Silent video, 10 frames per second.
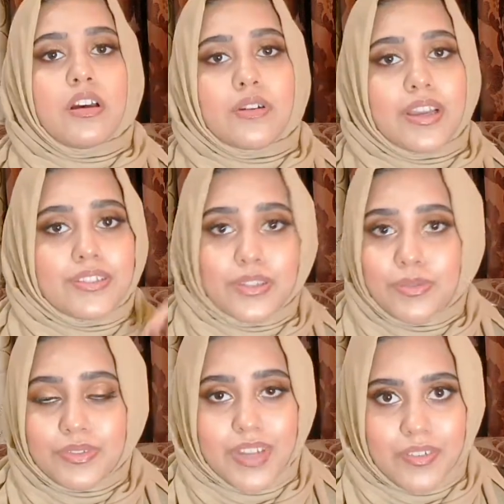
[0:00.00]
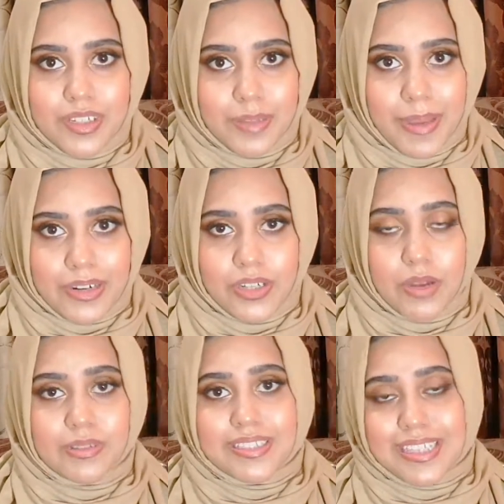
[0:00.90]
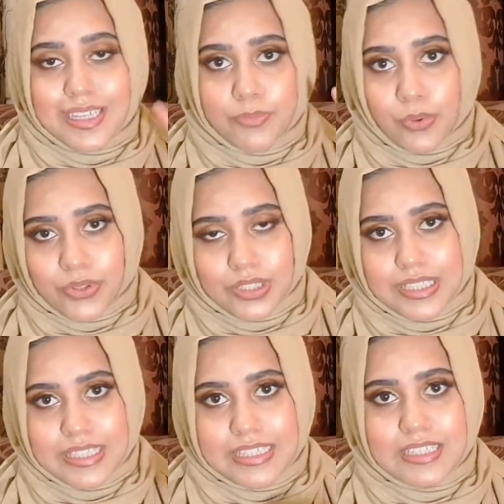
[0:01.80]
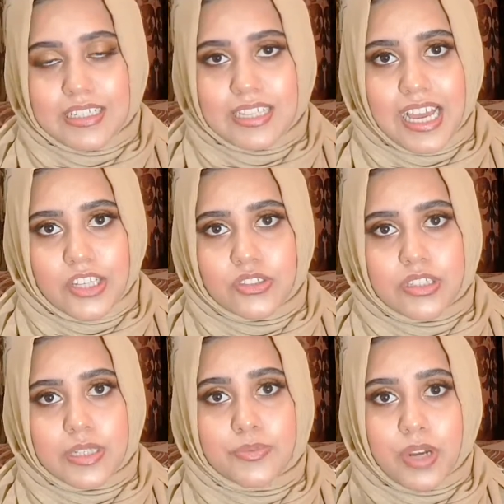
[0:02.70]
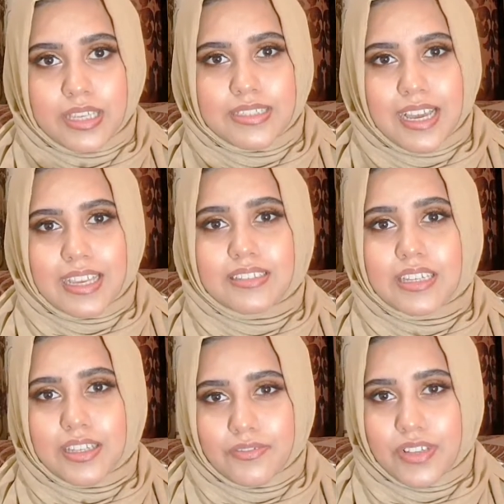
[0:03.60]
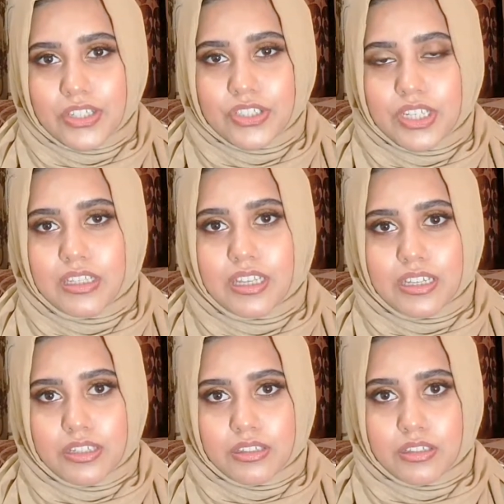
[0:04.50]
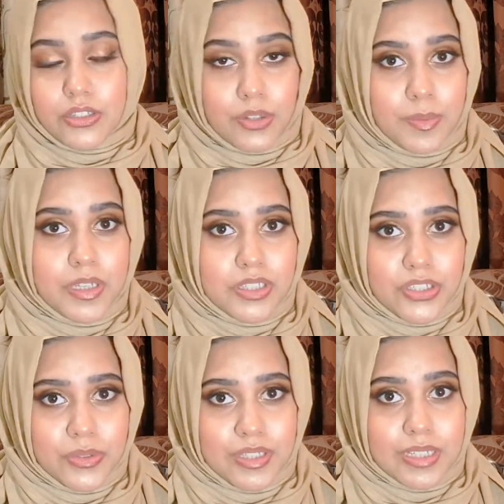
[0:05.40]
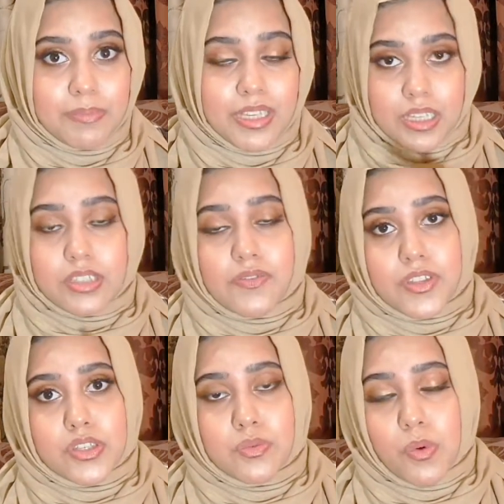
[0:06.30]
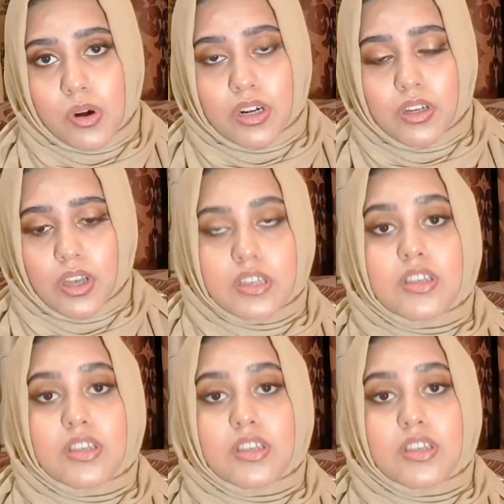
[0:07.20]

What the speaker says: Okay, so we've covered the background. The second point on the list is actually price hikes and inflation in the European Union because of this war.